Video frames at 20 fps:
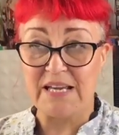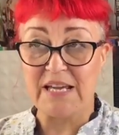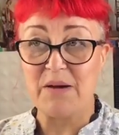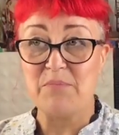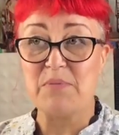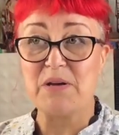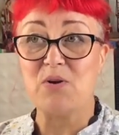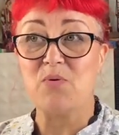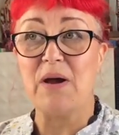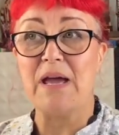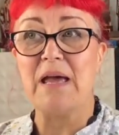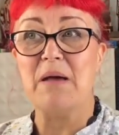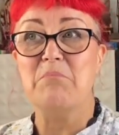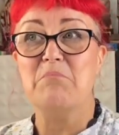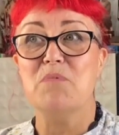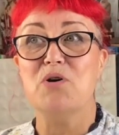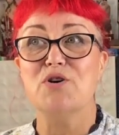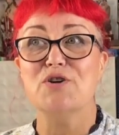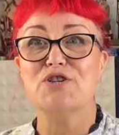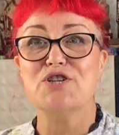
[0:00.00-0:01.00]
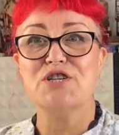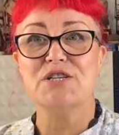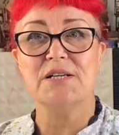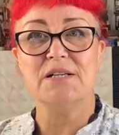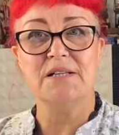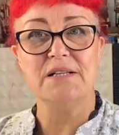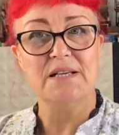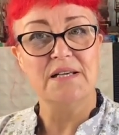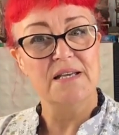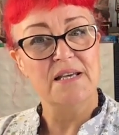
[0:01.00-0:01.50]
It can be quite
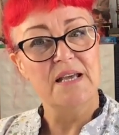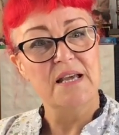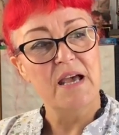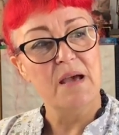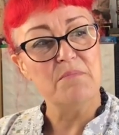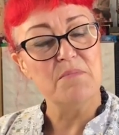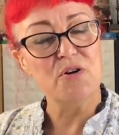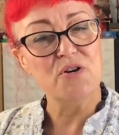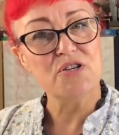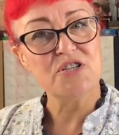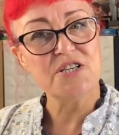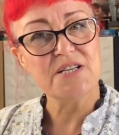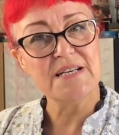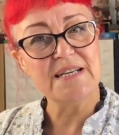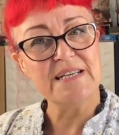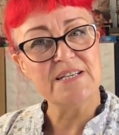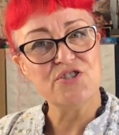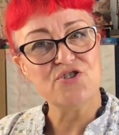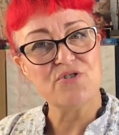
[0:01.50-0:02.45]
emotionally